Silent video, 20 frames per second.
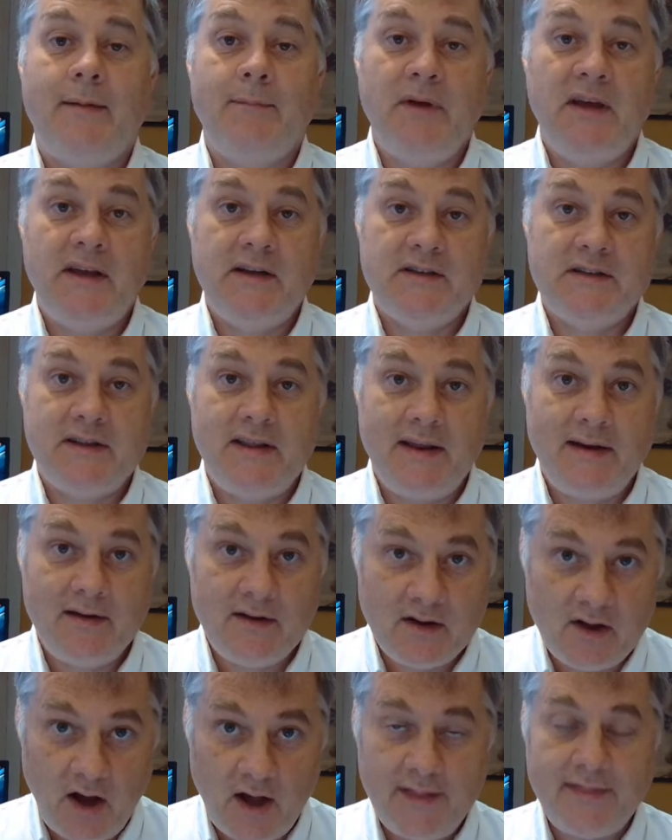That means they
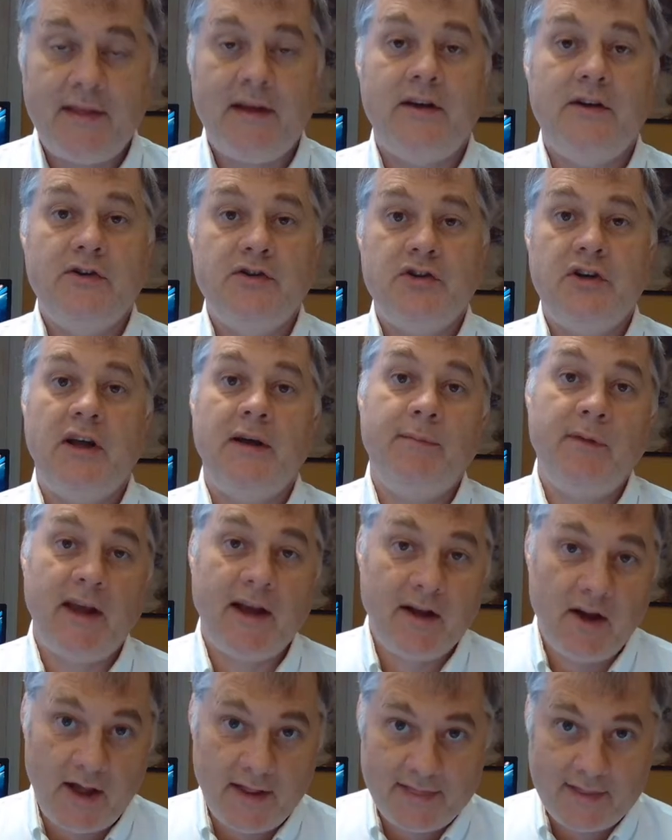got the username,
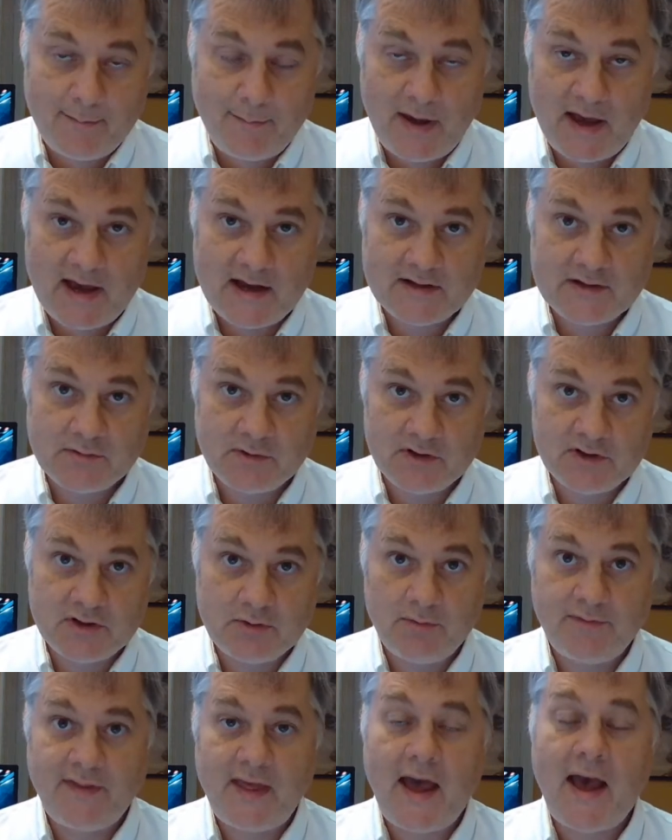they got the password.
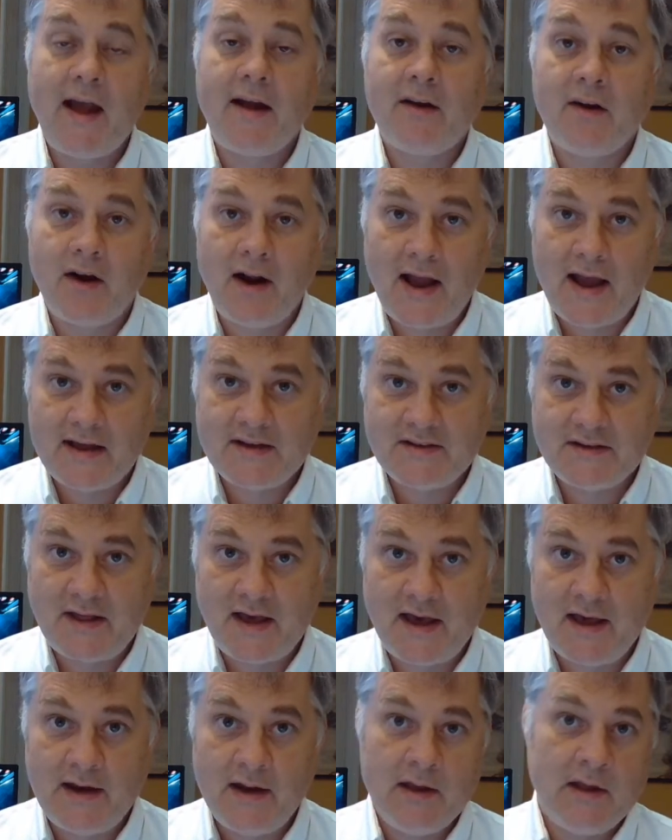So if the hacker has
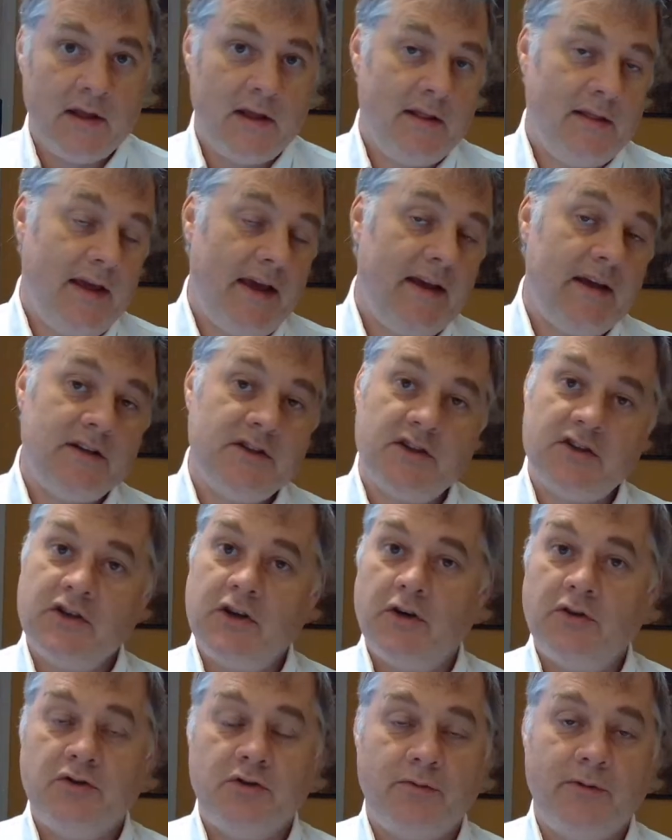that, they can just
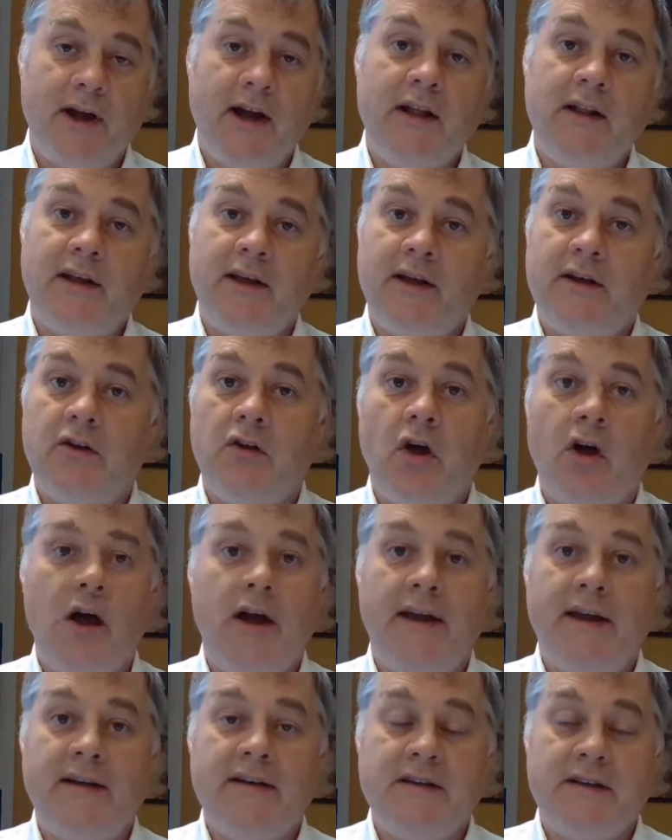go directly and
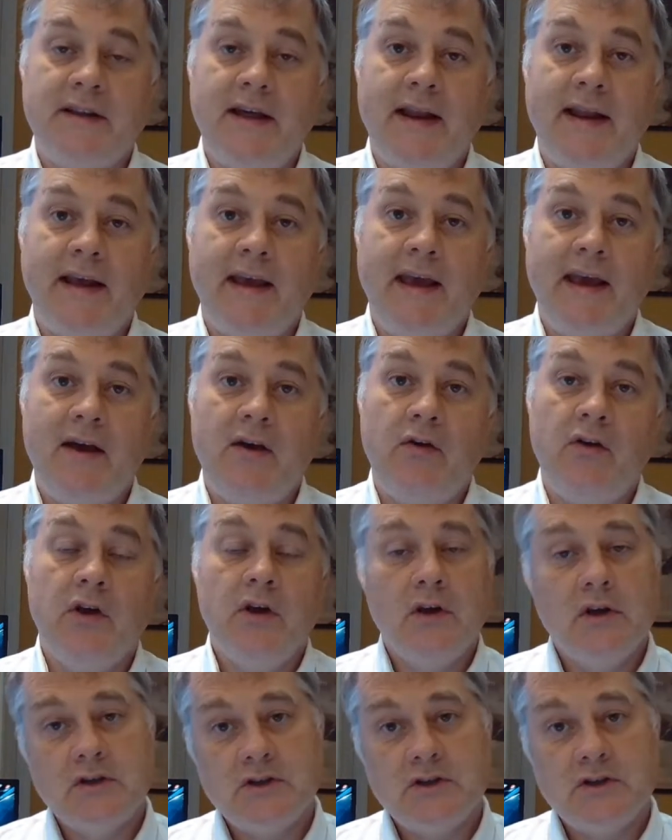log into that account.